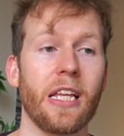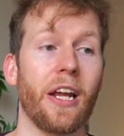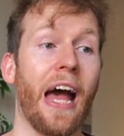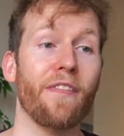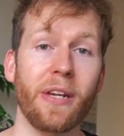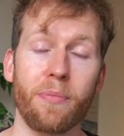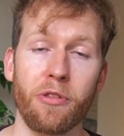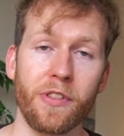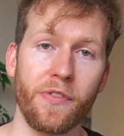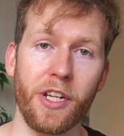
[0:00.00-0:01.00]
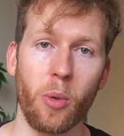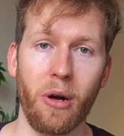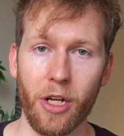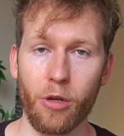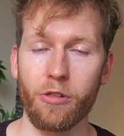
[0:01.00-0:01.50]
then I have made a previous video
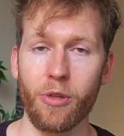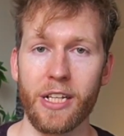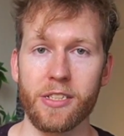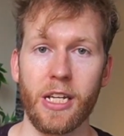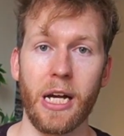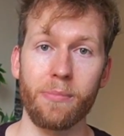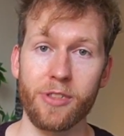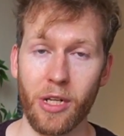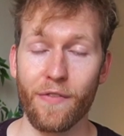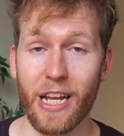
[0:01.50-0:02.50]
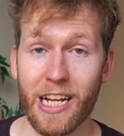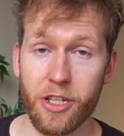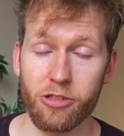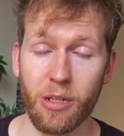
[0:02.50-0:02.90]
where I go through that, so I'll leave a link in the